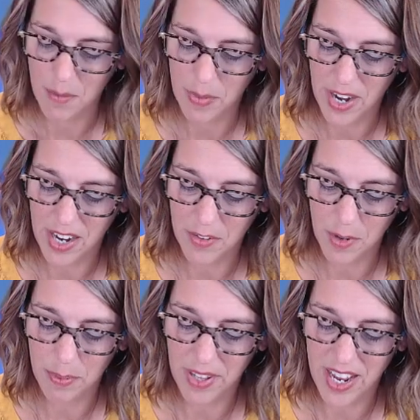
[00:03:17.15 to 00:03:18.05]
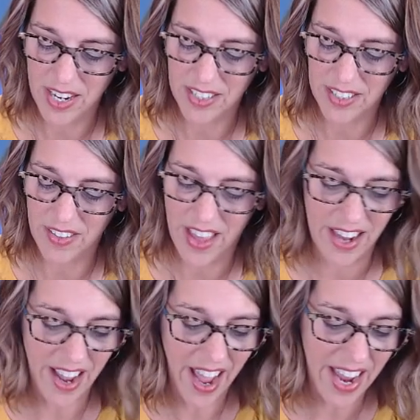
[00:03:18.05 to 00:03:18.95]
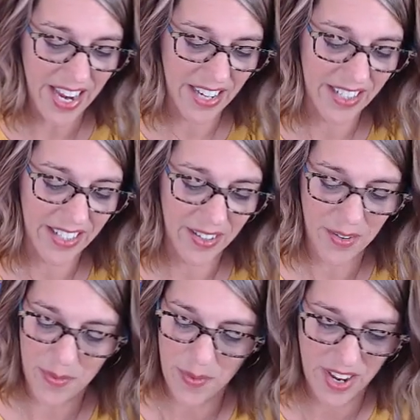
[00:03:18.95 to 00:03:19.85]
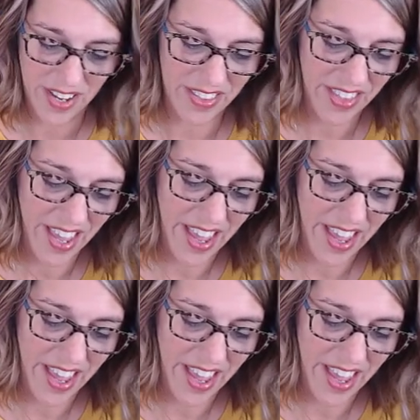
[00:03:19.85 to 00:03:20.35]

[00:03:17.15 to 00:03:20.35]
But I can replace that height with